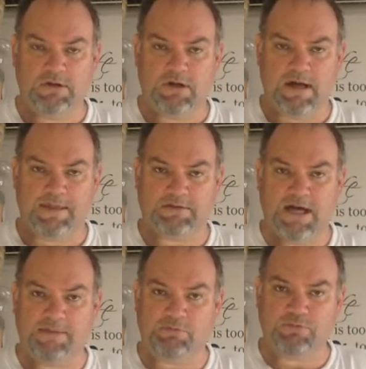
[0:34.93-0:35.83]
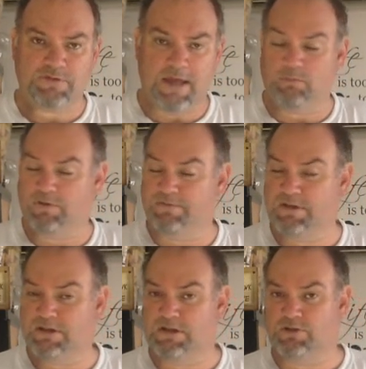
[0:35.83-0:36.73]
the labels, and with
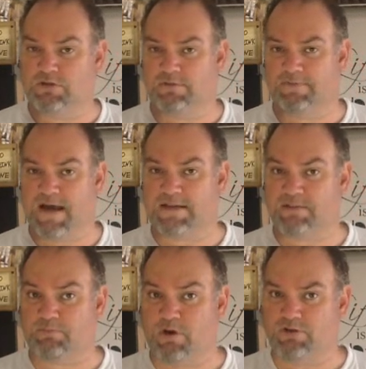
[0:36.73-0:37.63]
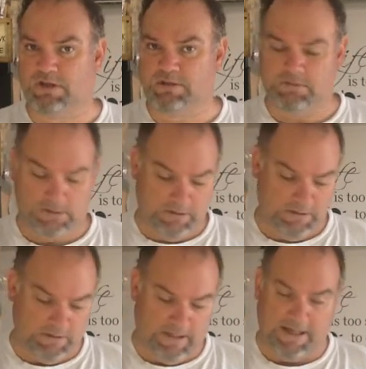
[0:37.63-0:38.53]
vintage fast approaching,
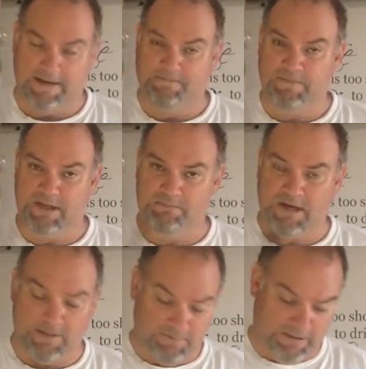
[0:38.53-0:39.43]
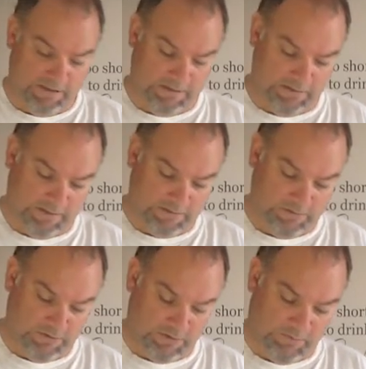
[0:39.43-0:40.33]
it may be a little